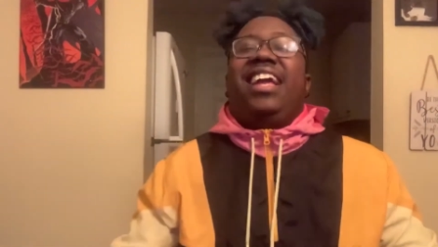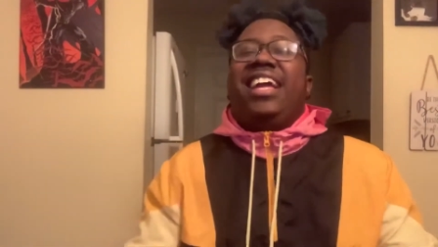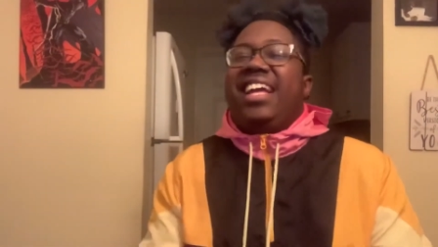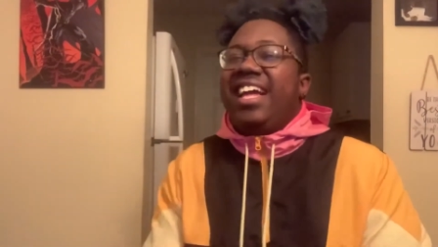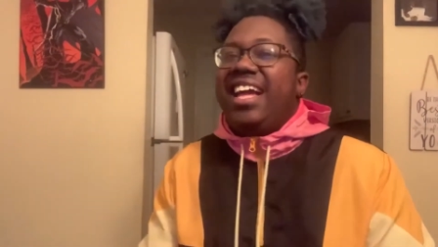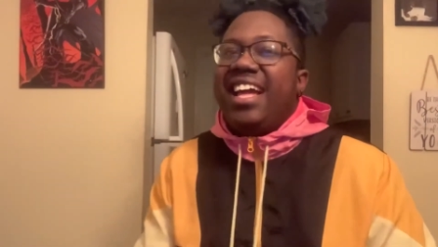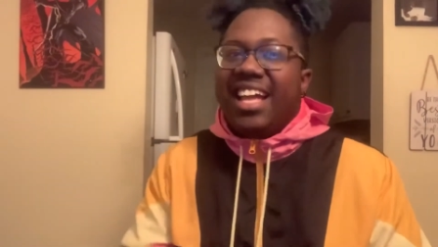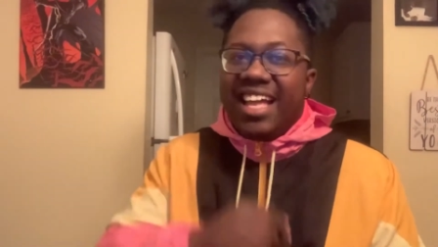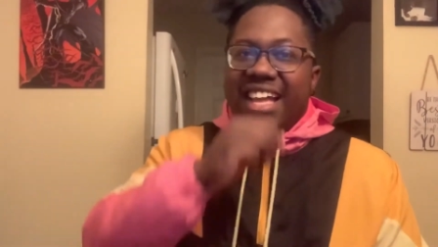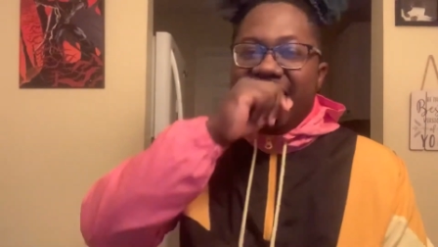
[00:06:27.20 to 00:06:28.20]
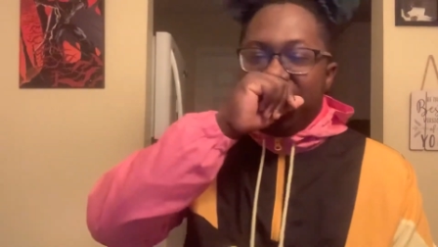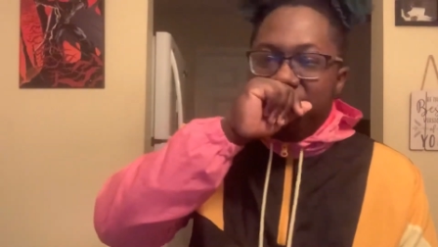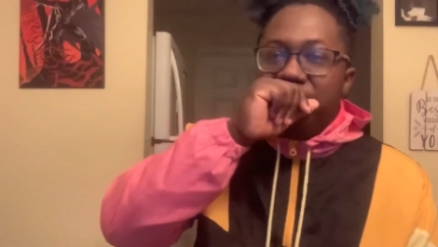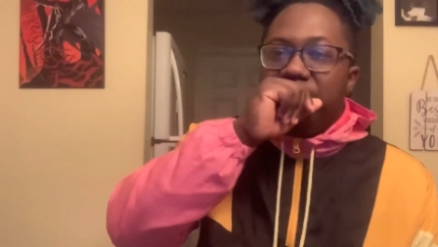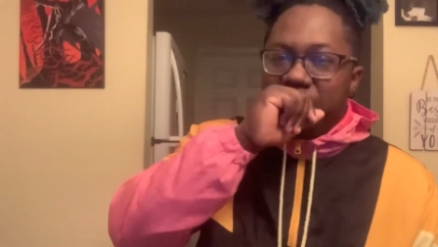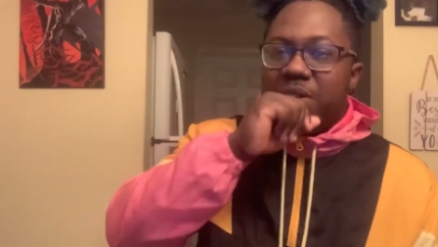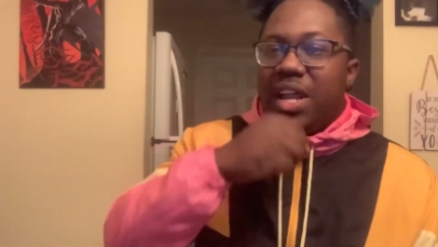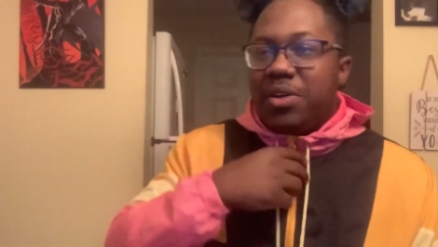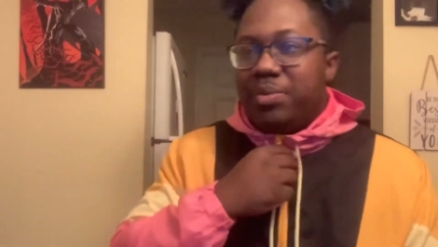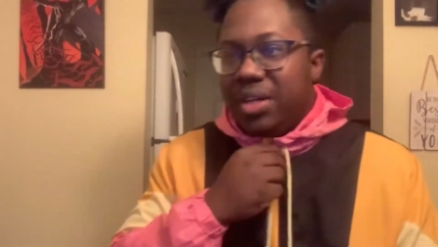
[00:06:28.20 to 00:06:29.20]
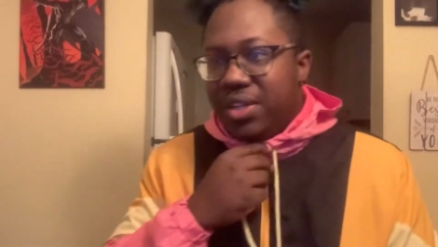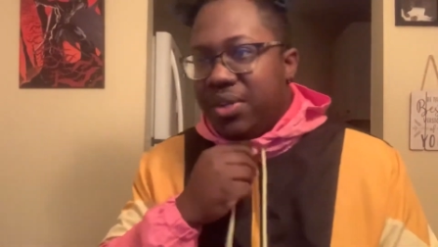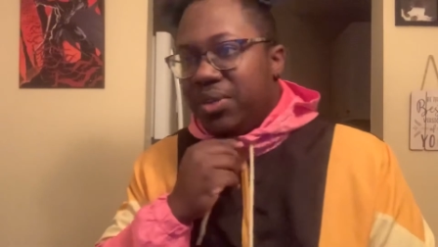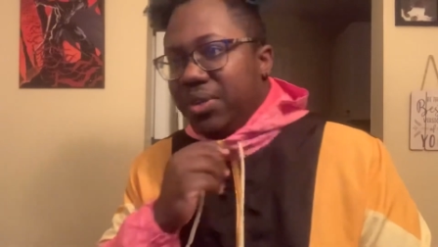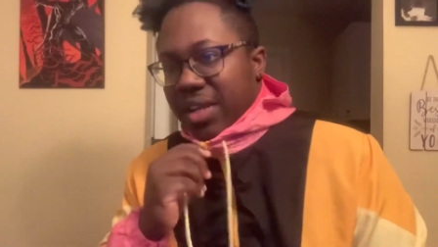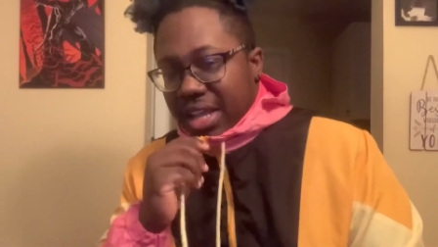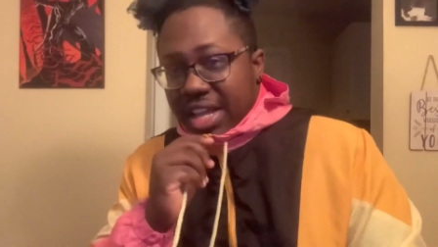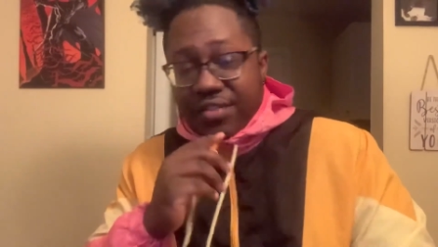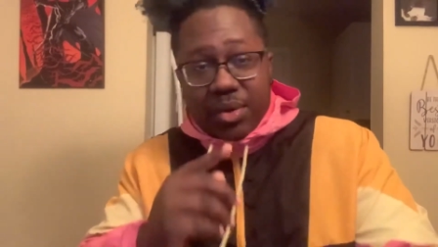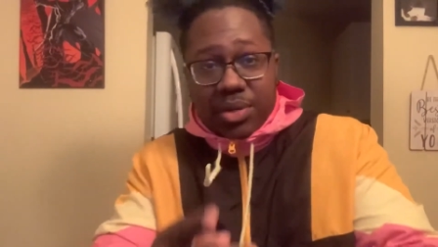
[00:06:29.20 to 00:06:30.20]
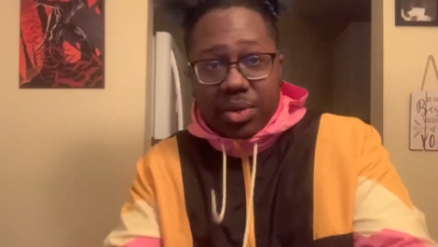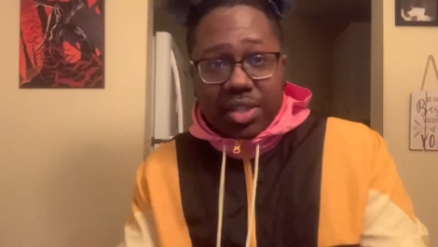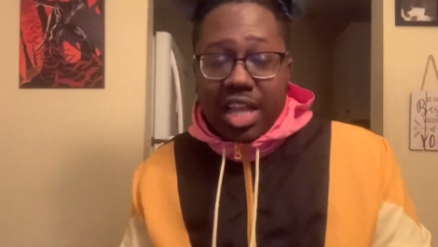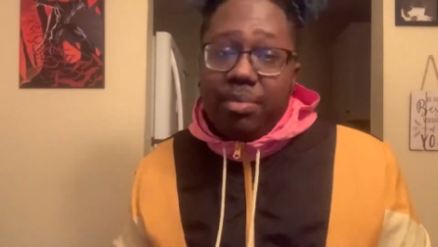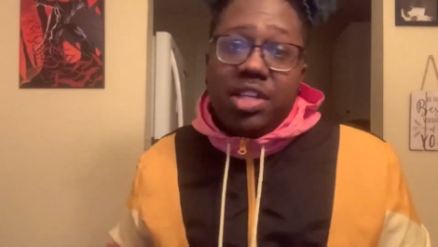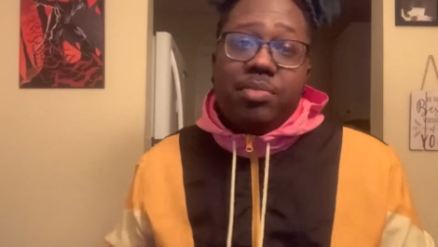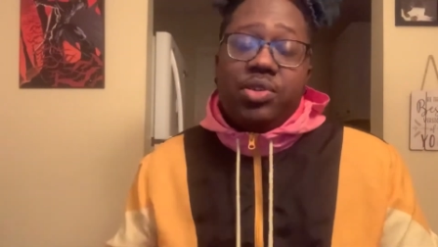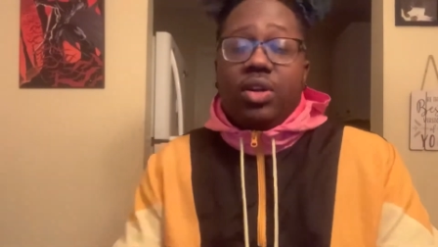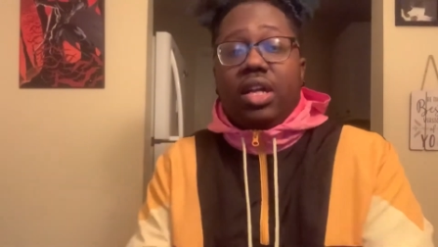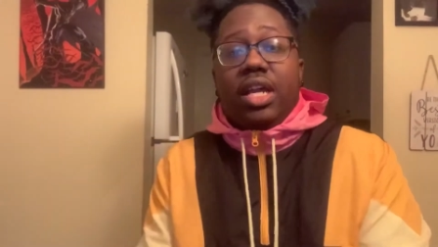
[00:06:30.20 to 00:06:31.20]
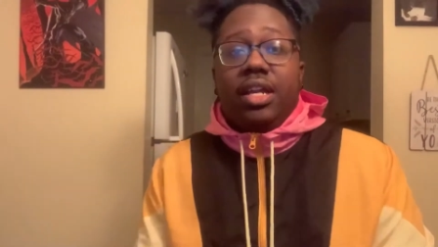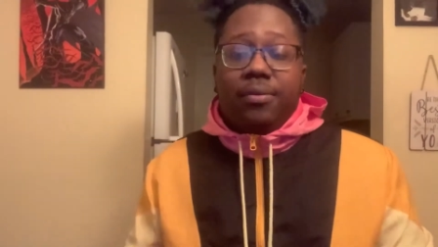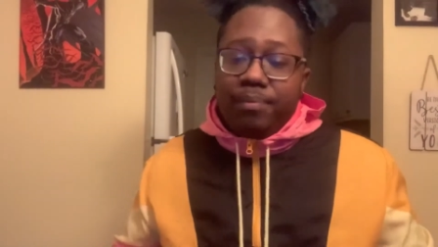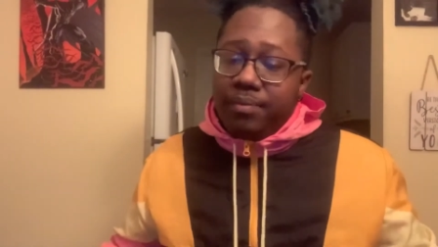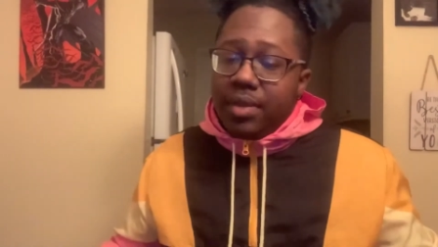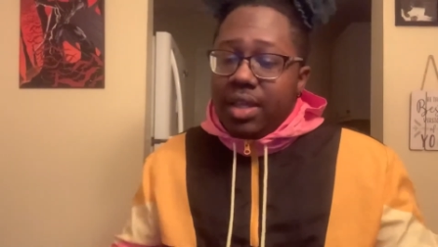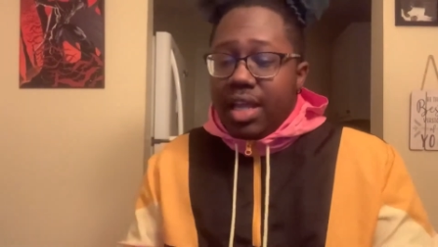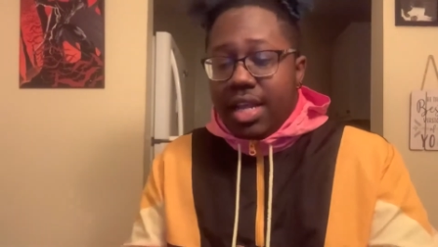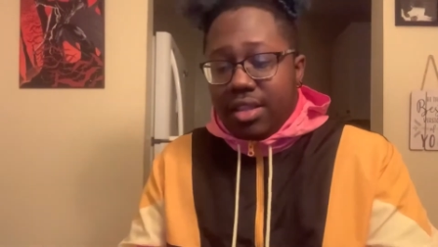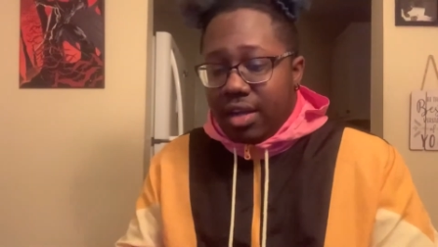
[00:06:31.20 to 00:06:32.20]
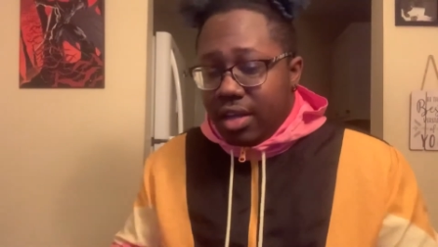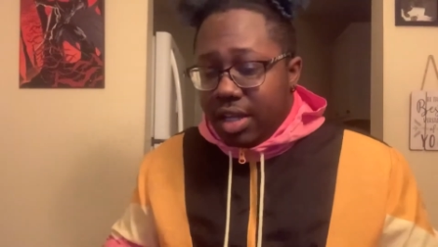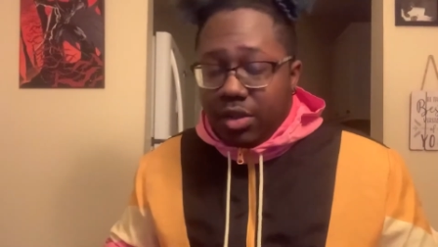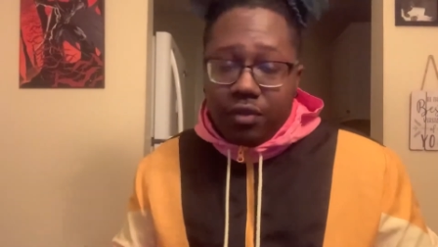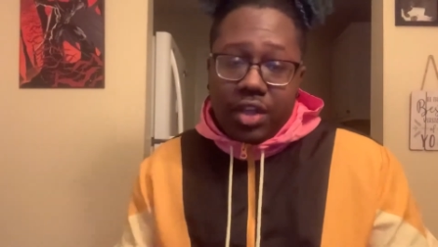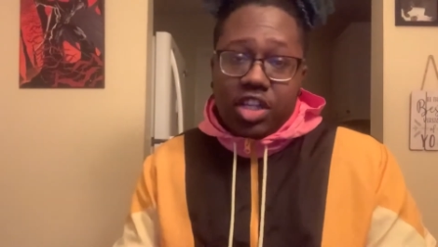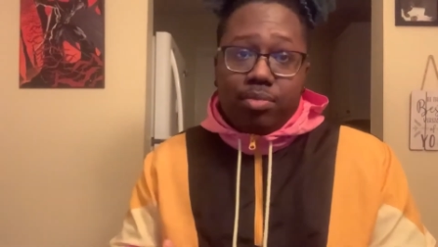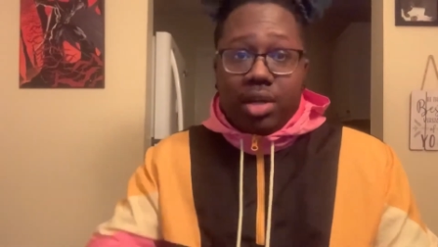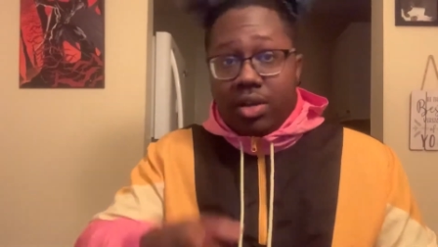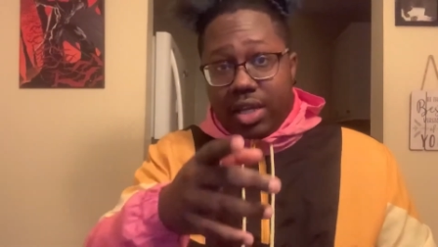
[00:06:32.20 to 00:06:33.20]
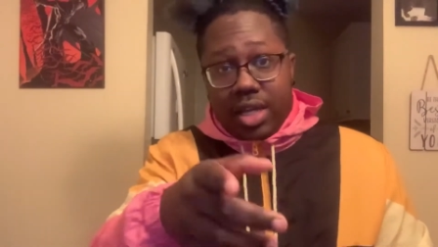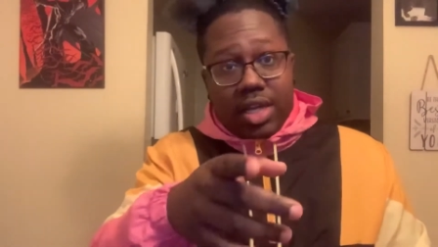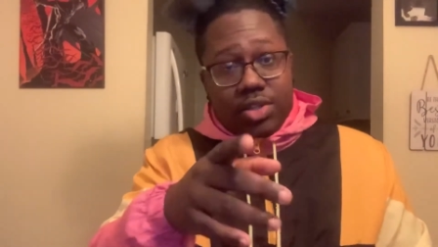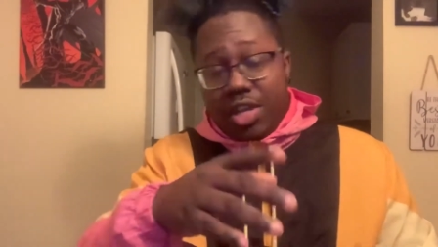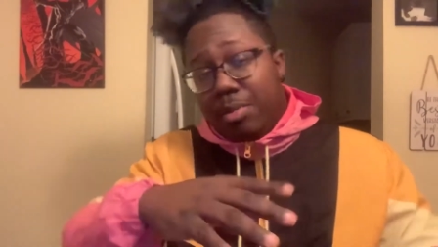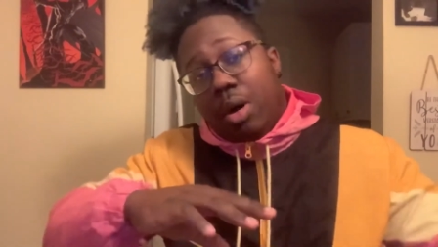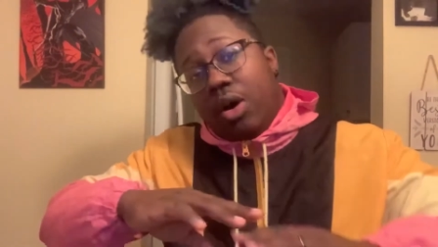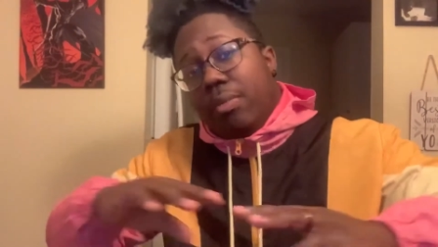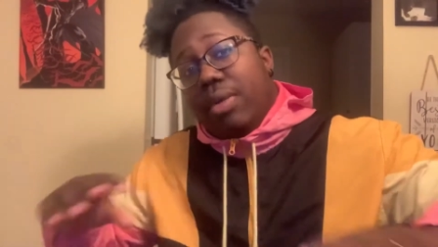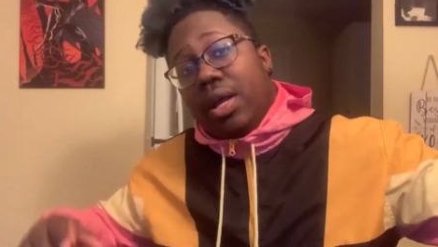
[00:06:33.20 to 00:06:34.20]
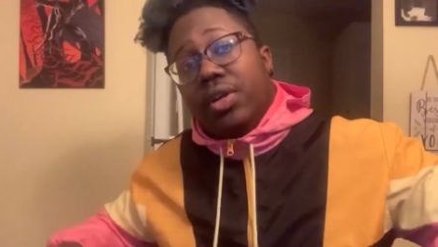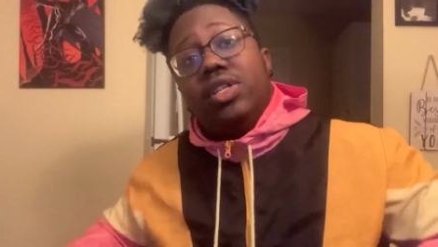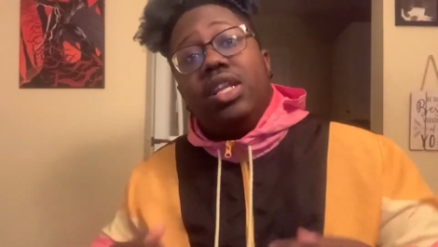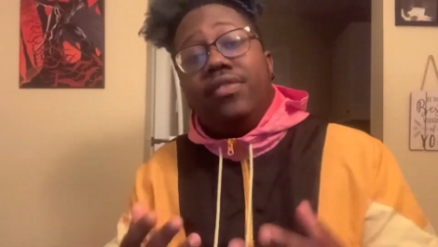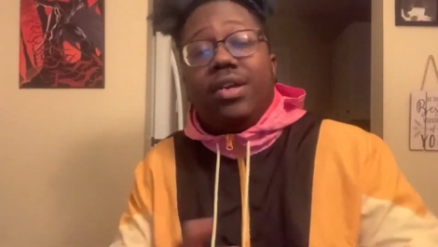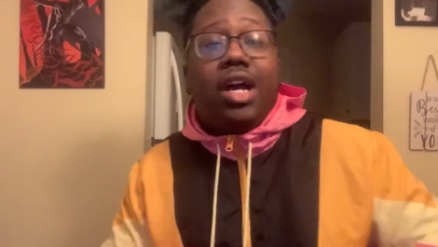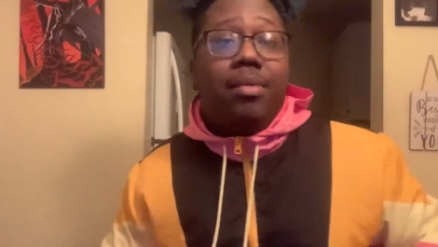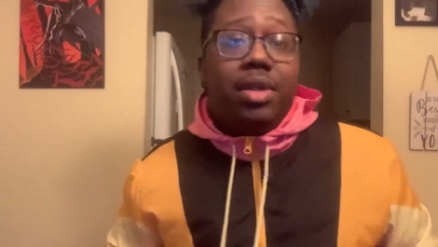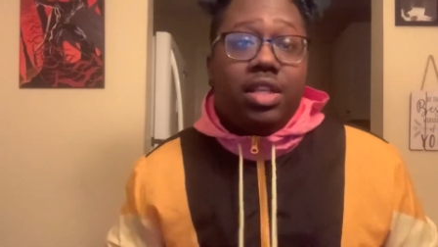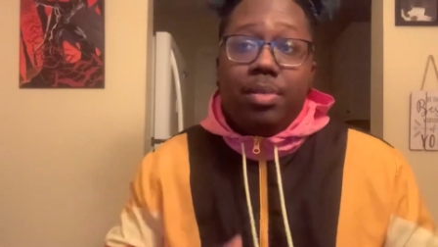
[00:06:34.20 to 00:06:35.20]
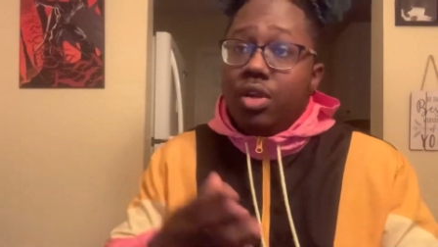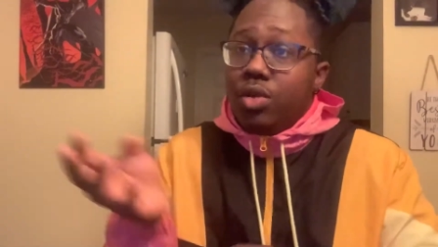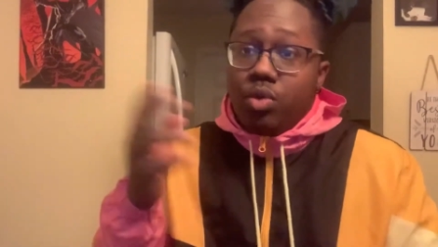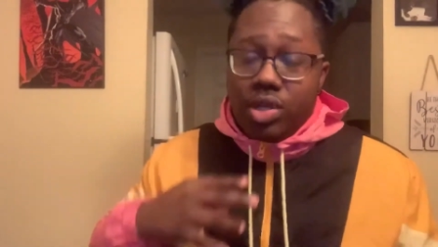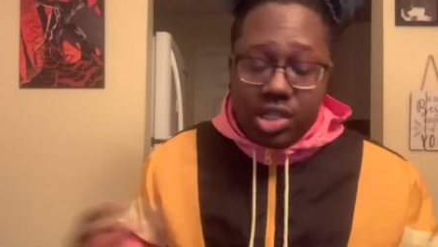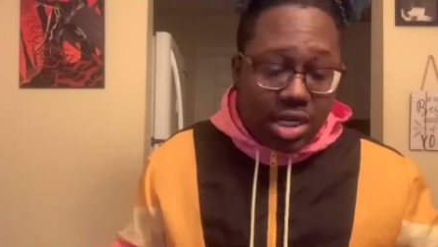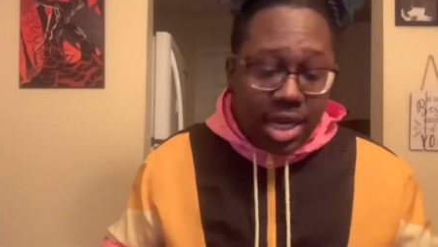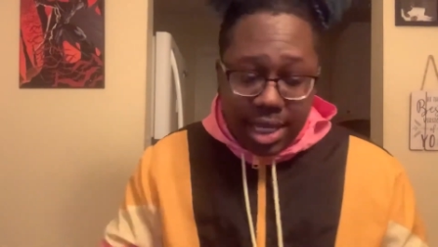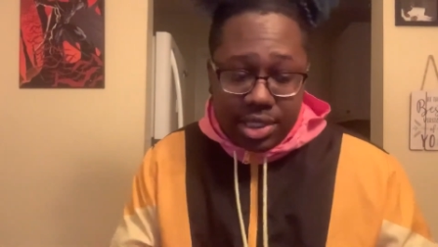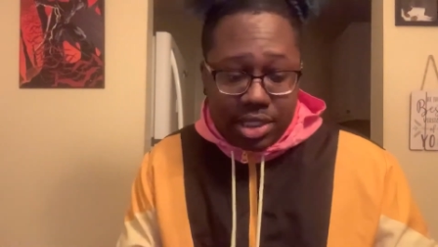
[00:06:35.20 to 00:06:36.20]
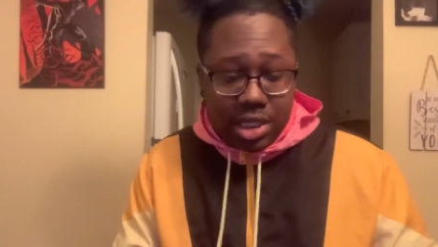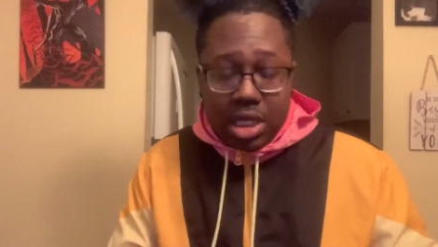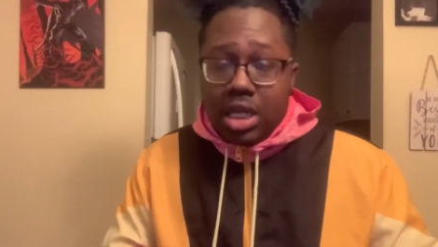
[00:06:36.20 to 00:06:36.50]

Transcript: So that was pretty cool. If you enjoyed that, please make sure to like, hit notification bell again, so keep up all the bangers, and leave a comment. Let me know what you want to see next.